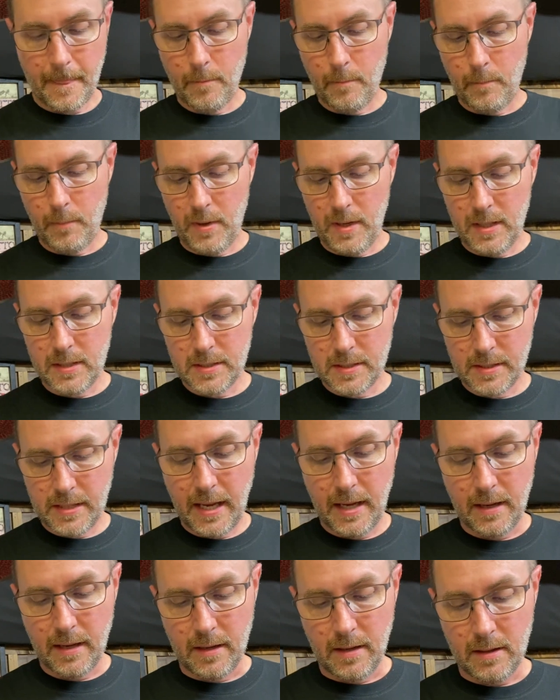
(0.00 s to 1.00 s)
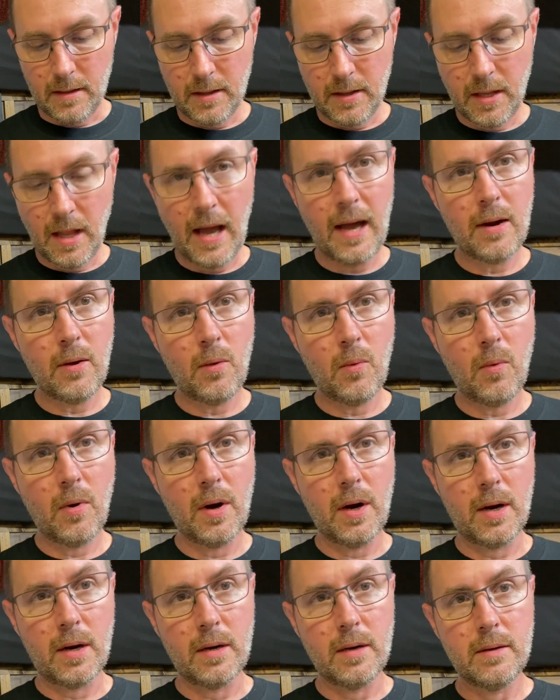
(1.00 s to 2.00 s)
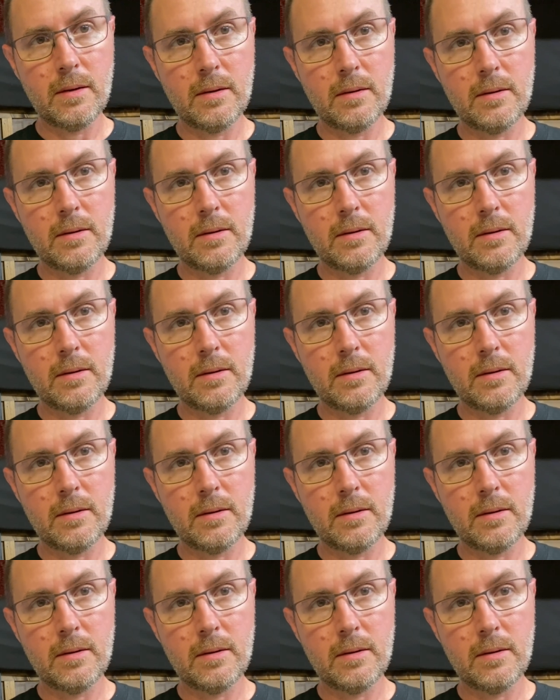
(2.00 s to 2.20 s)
But it's taken a lot of work